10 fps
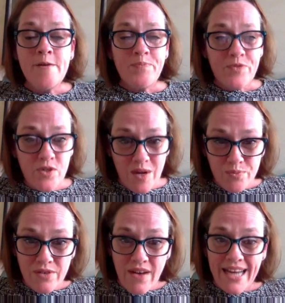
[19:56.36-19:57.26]
So I'm
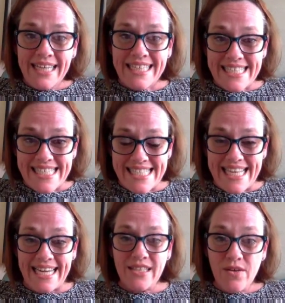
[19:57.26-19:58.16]
providing a
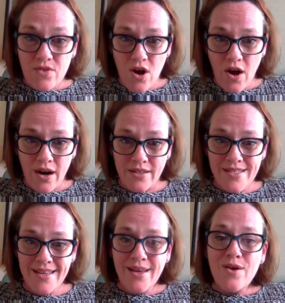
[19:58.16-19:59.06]
set of
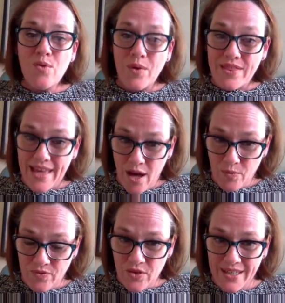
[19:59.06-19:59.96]
cards with
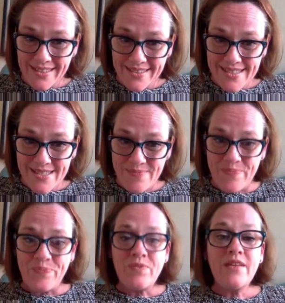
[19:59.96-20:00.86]
helpful hints
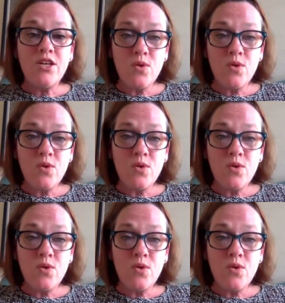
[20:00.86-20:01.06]
that you